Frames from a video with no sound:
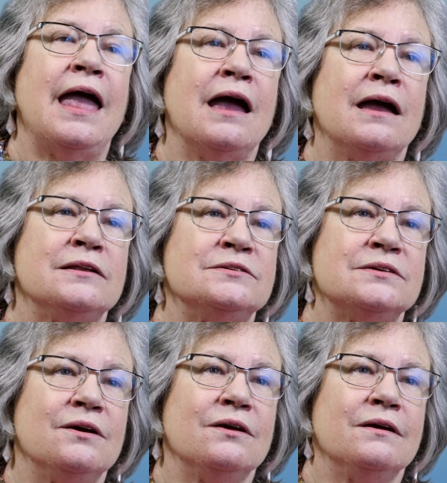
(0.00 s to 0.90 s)

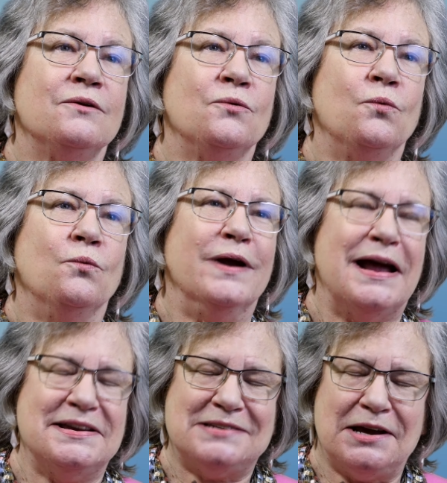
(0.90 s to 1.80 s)
And when
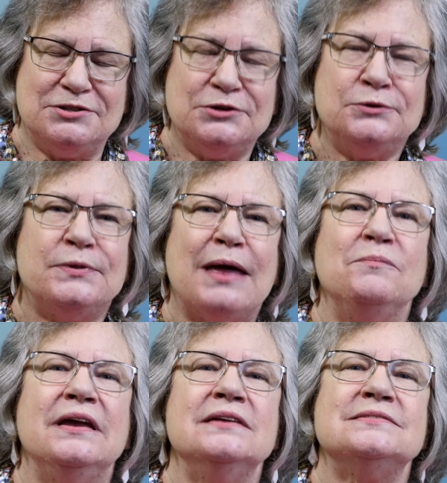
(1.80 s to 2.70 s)
I say due,
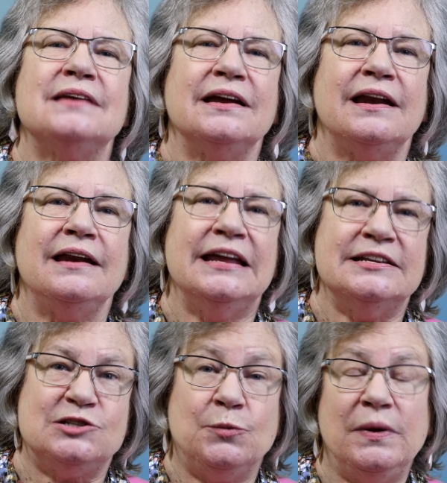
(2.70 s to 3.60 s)
that means that it
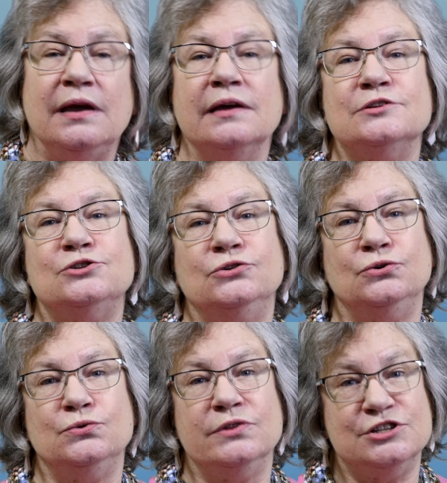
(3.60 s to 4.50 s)
needs to be
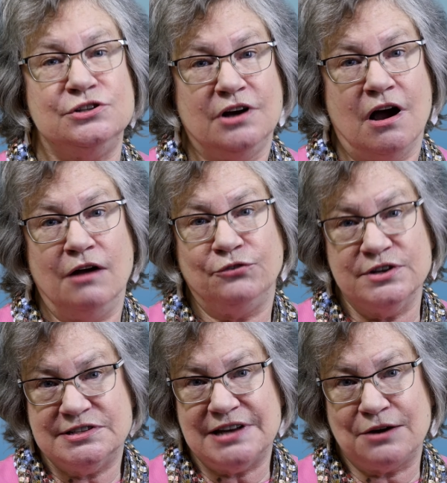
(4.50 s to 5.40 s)
into the
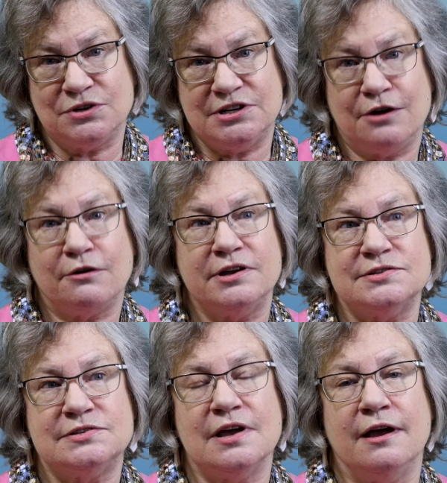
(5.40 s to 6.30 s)
conference
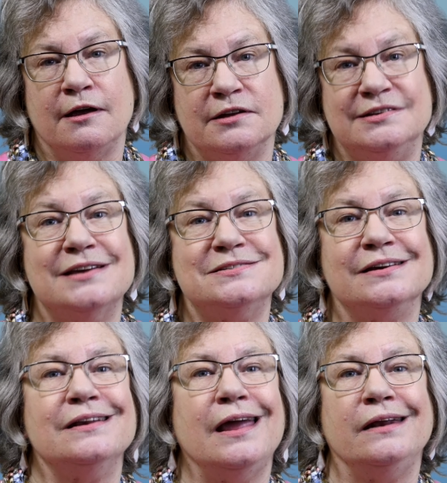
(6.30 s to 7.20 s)
secretary's
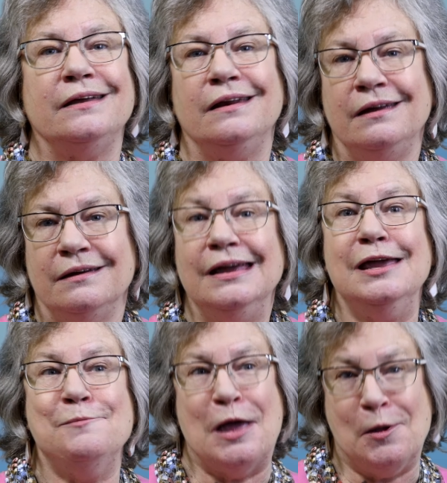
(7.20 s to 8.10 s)
designated
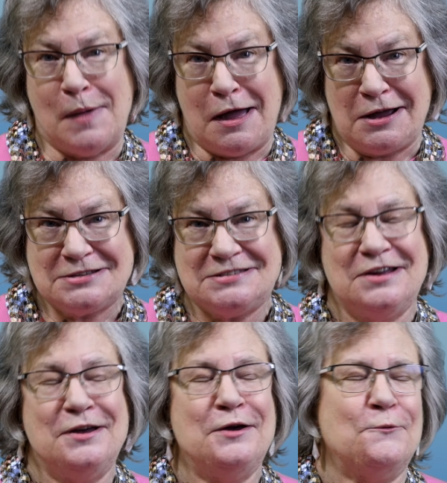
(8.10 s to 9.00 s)
email box,
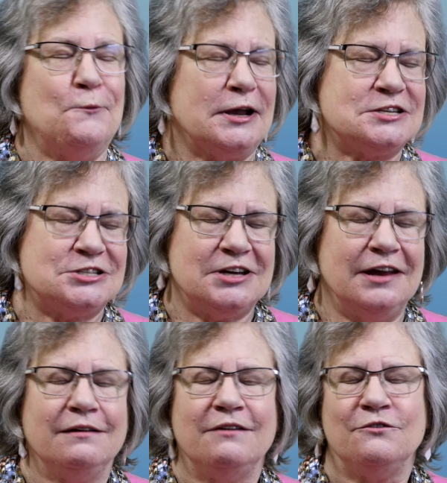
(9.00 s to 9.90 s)
which
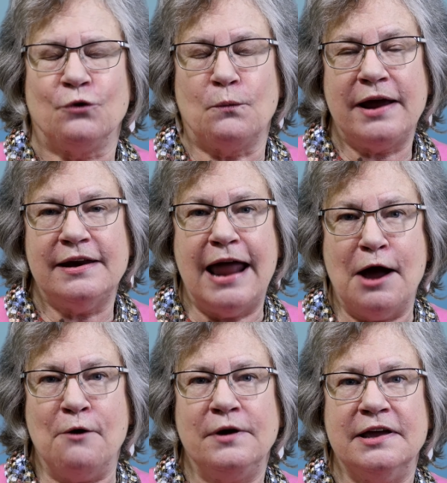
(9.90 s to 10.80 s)
for right
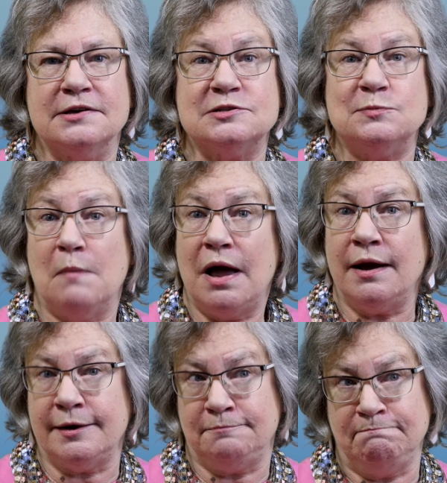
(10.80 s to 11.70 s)
now is
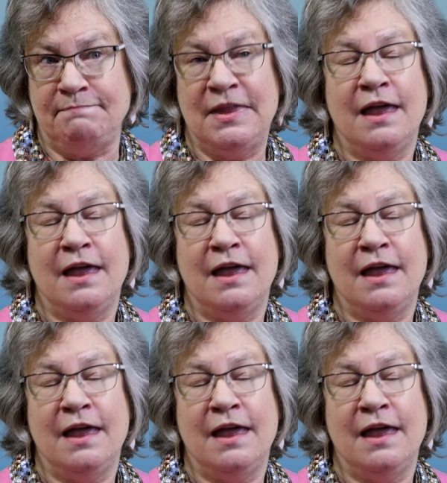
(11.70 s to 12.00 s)
mine.